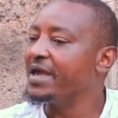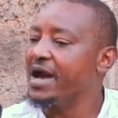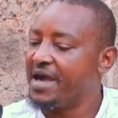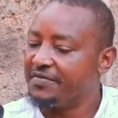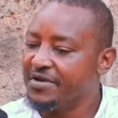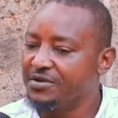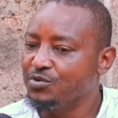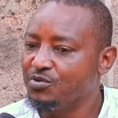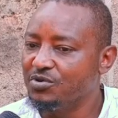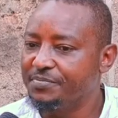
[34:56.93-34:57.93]
Yeah, I
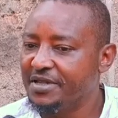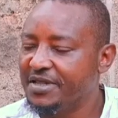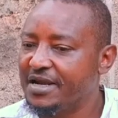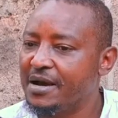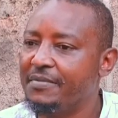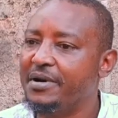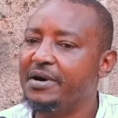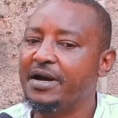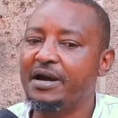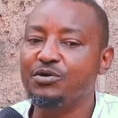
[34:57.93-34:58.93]
think we will pin the
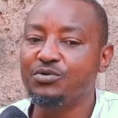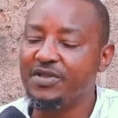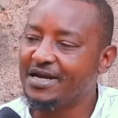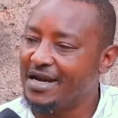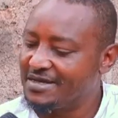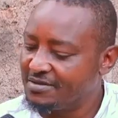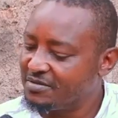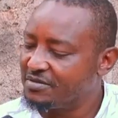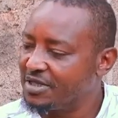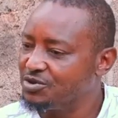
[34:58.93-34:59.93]
number.
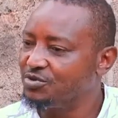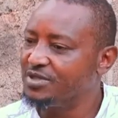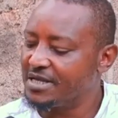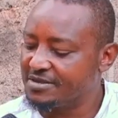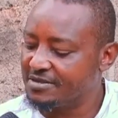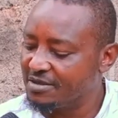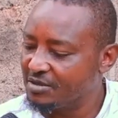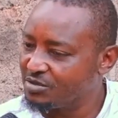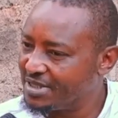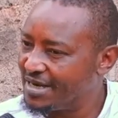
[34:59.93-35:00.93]
They should just
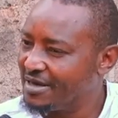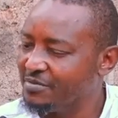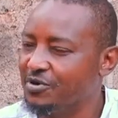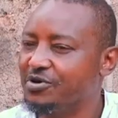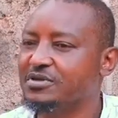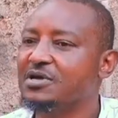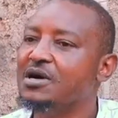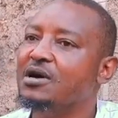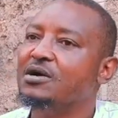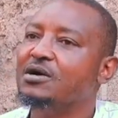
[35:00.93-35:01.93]
channel because